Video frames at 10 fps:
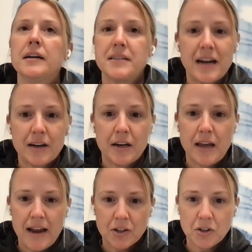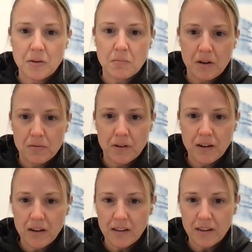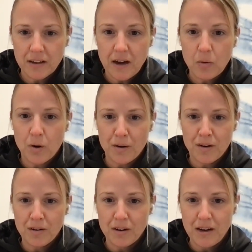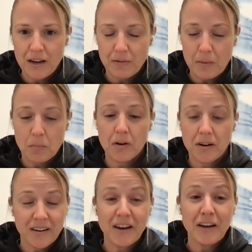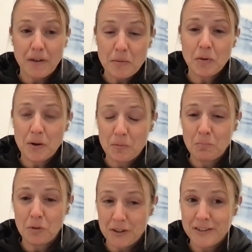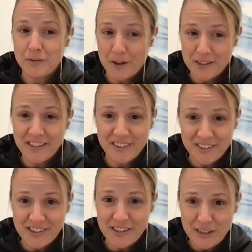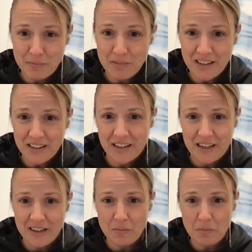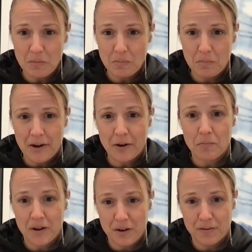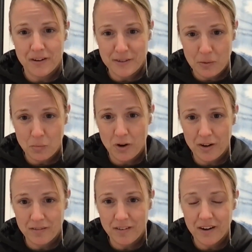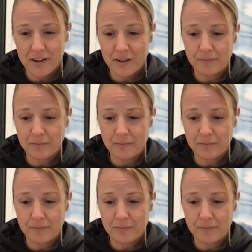is not going to actually benefit anything. I want, if I put in blood, sweat, and tears into something, then it better benefit someone.